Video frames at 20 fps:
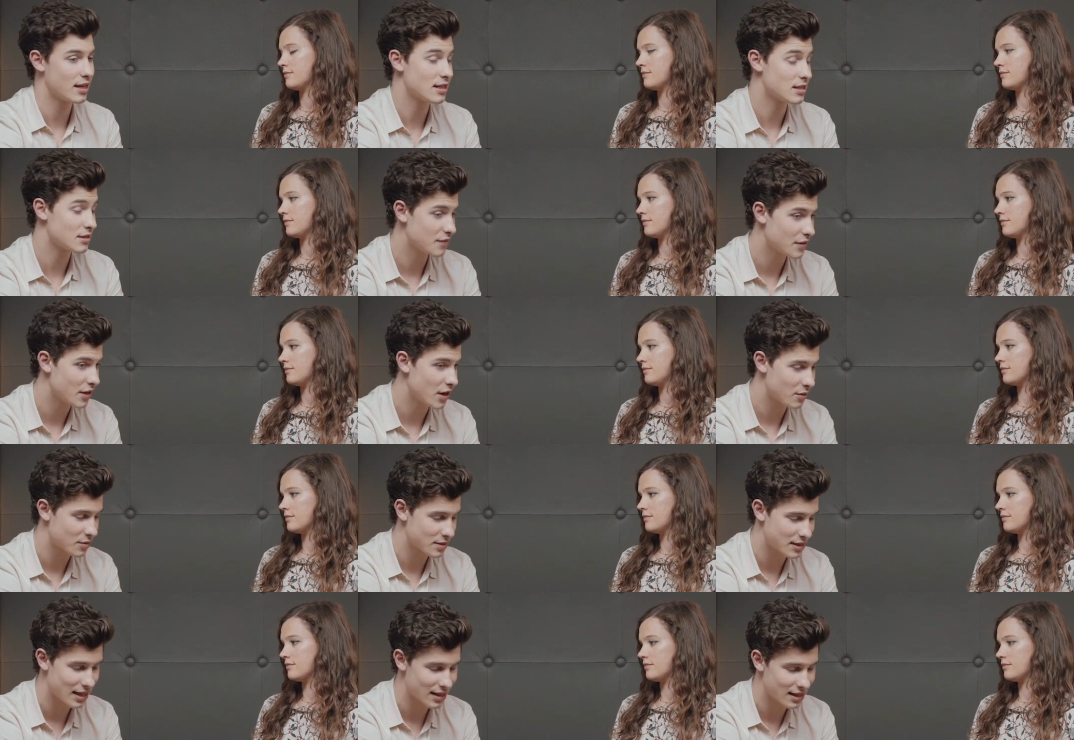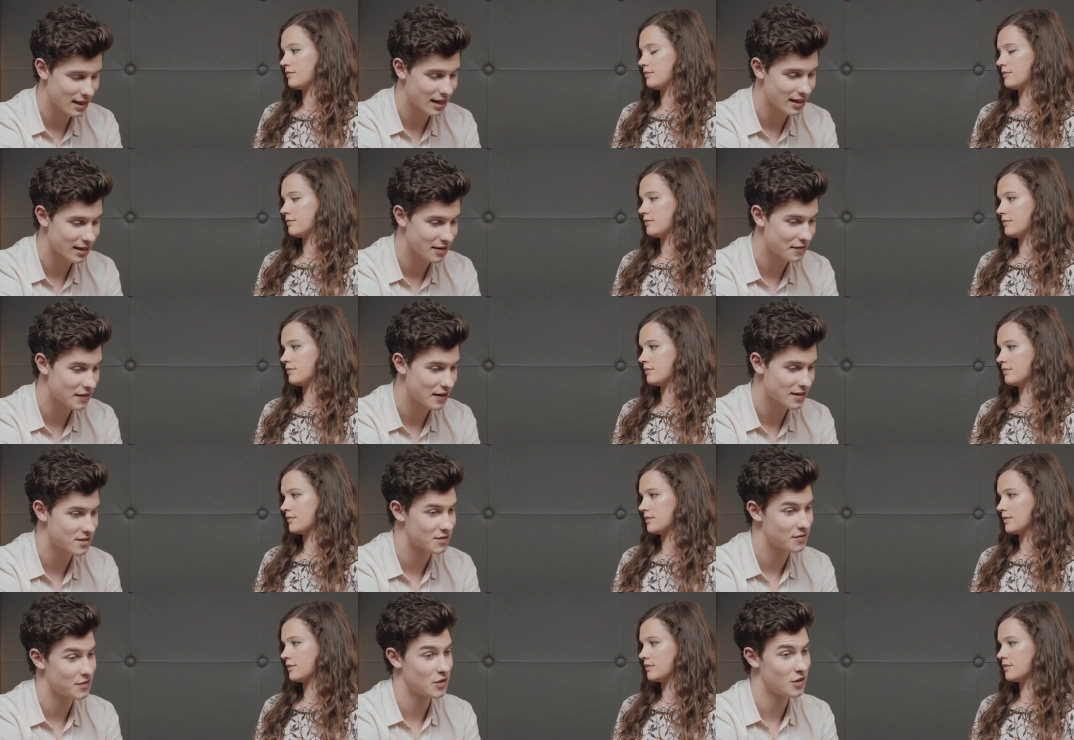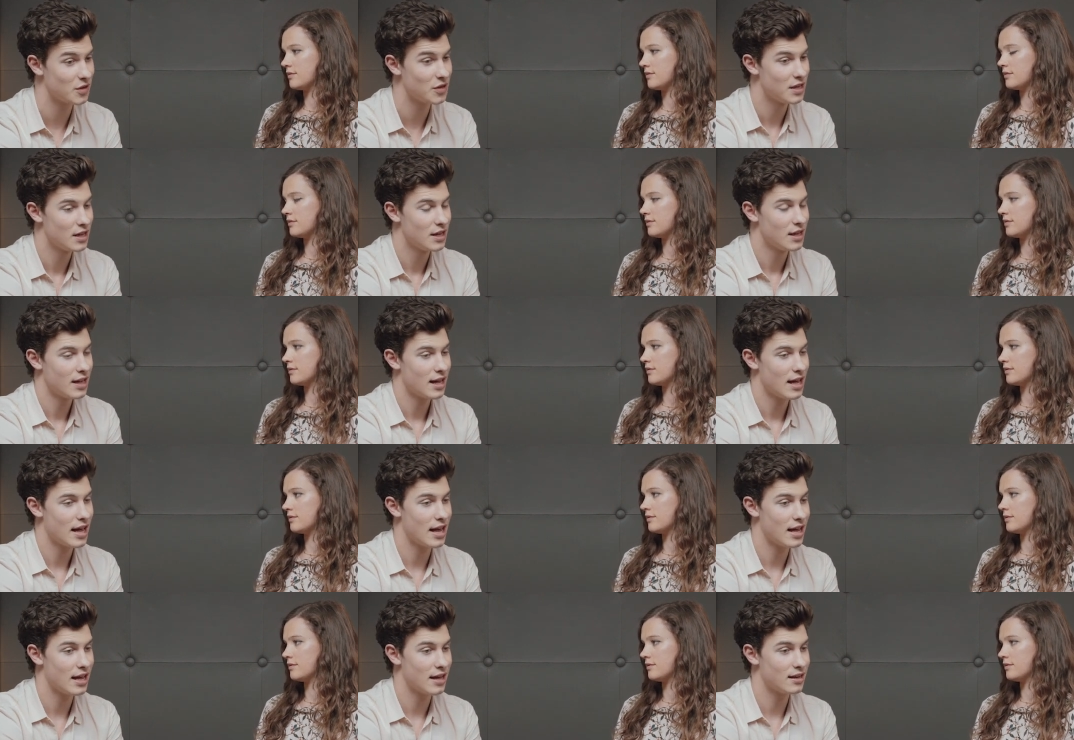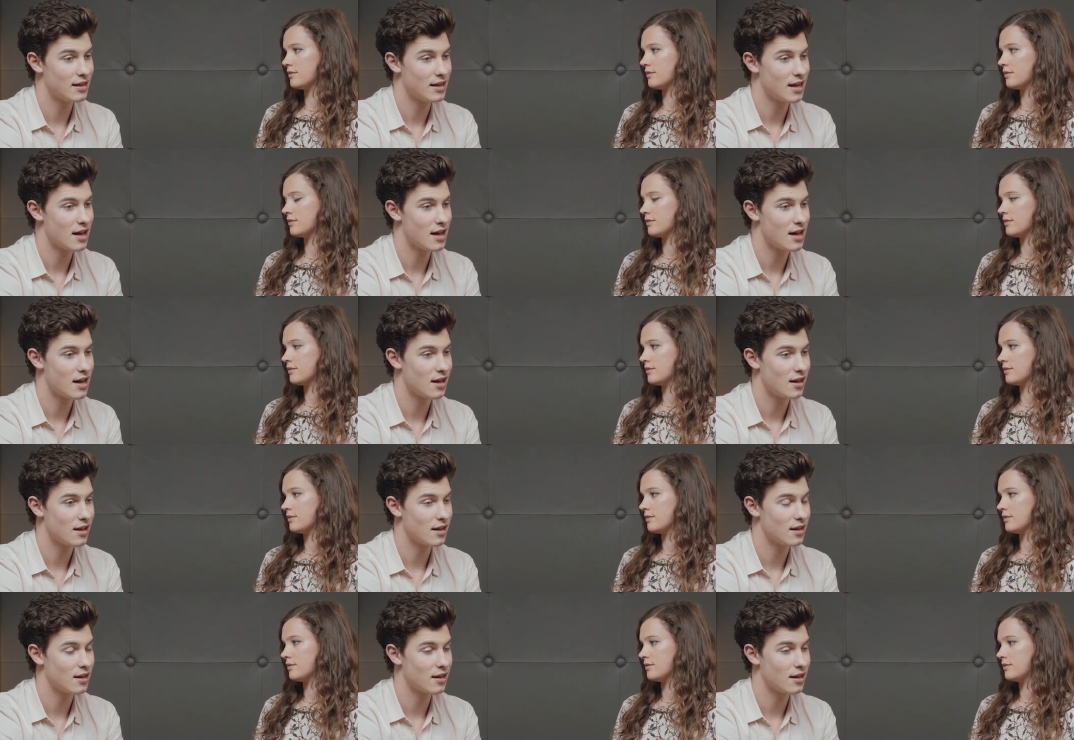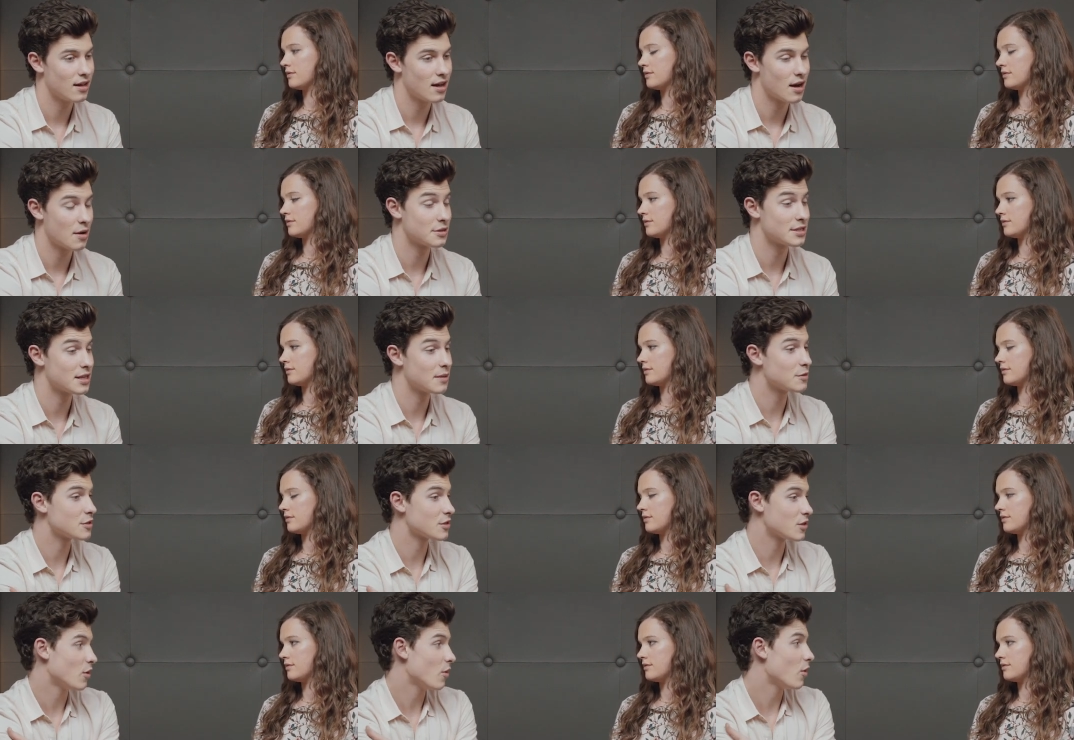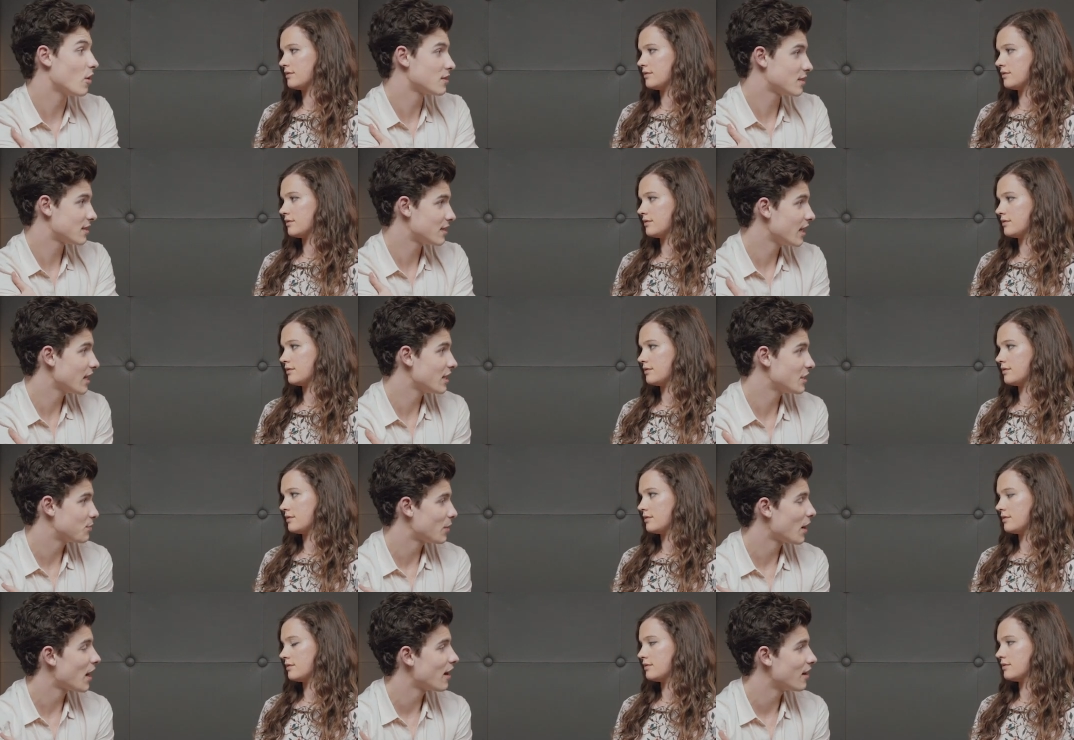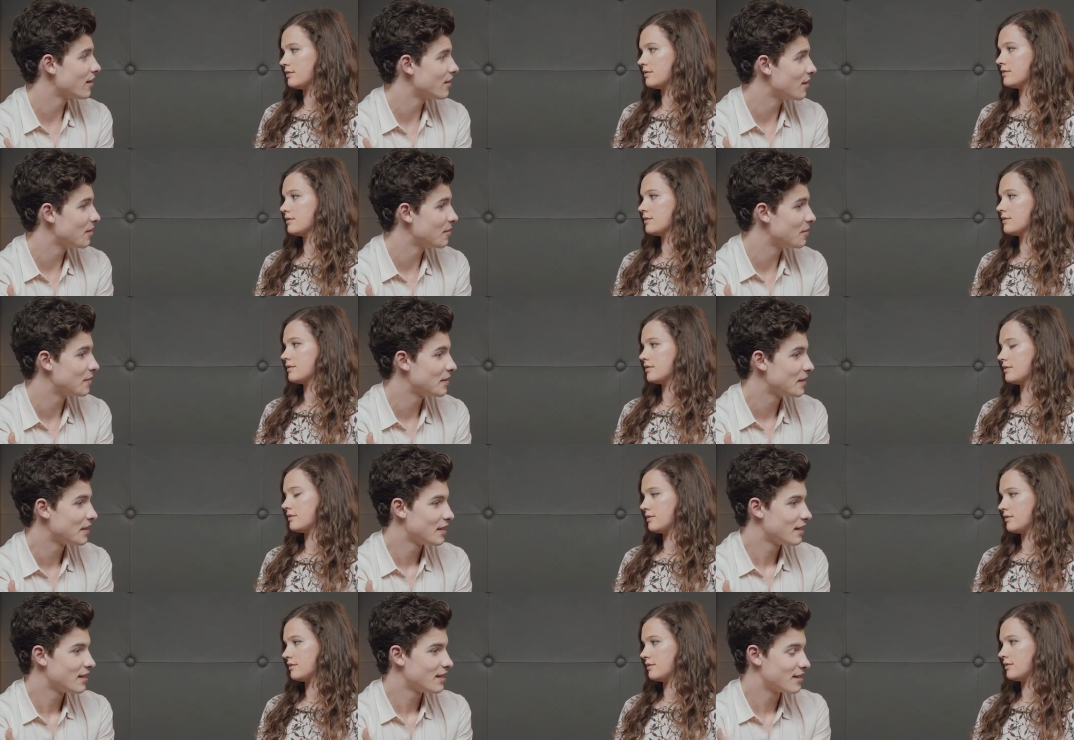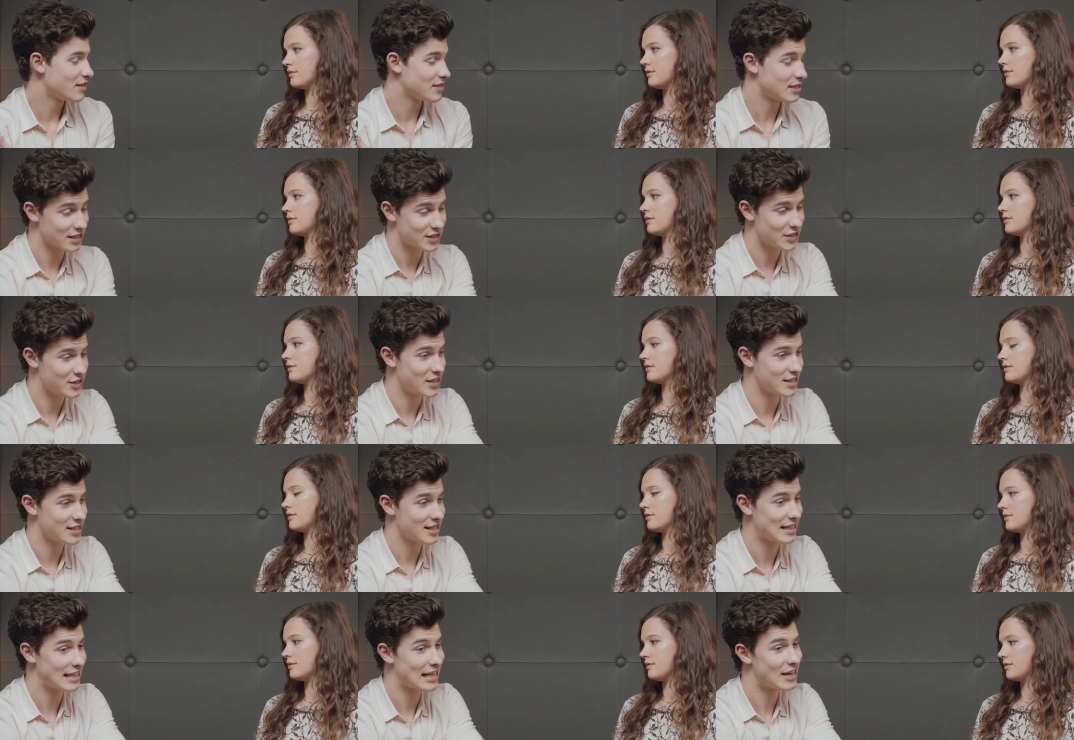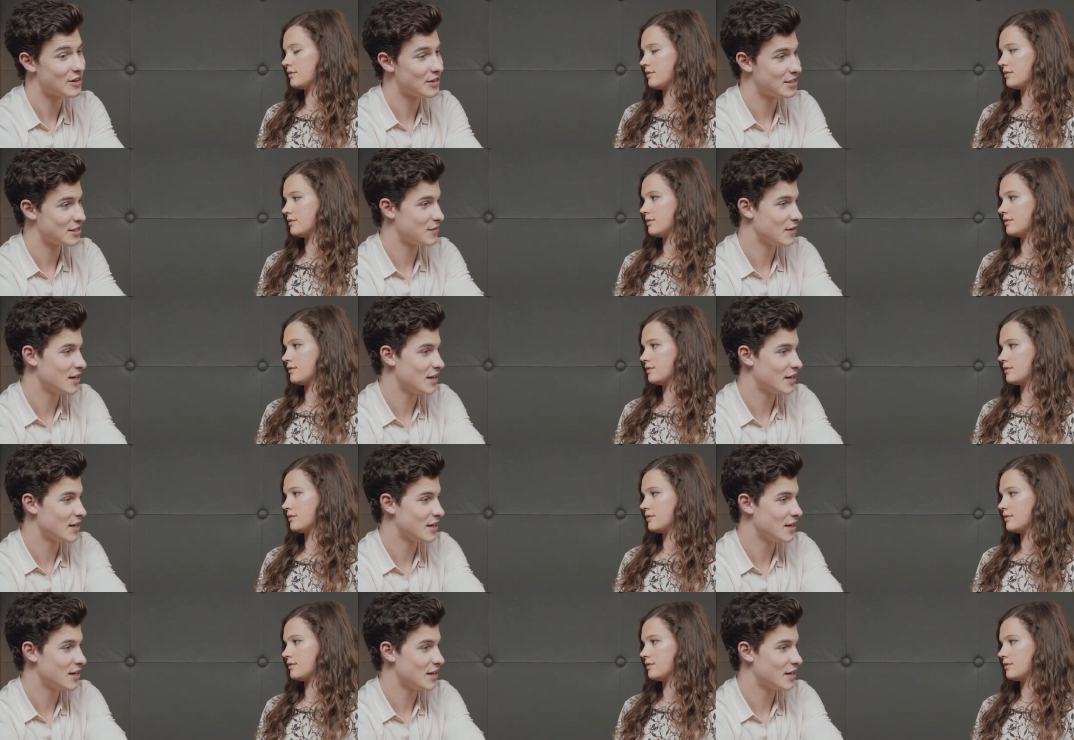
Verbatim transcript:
Speaker 1: Kings of Leon was headlining a festival, and uh, I was able to go on stage behind them. There's actually this hilarious